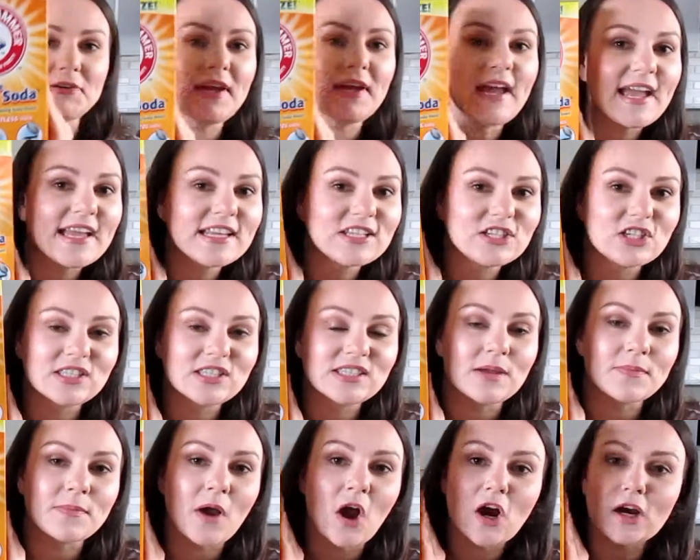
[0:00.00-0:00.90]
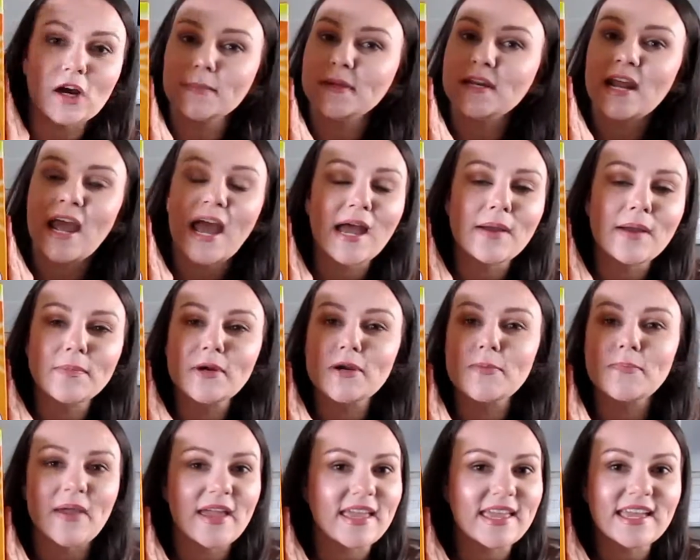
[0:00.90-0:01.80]
Okay, just some Arm &
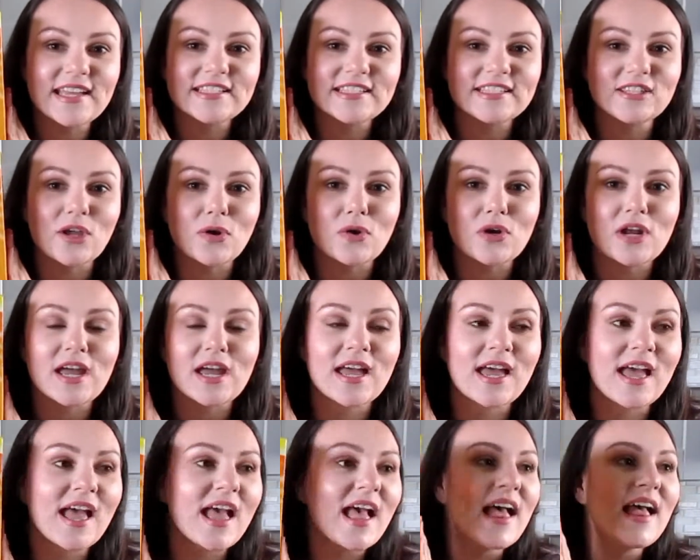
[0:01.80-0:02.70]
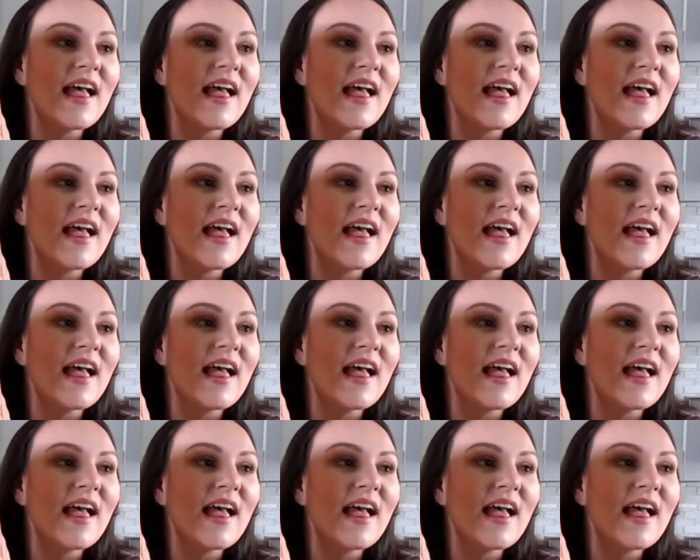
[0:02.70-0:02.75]
Hammer baking soda.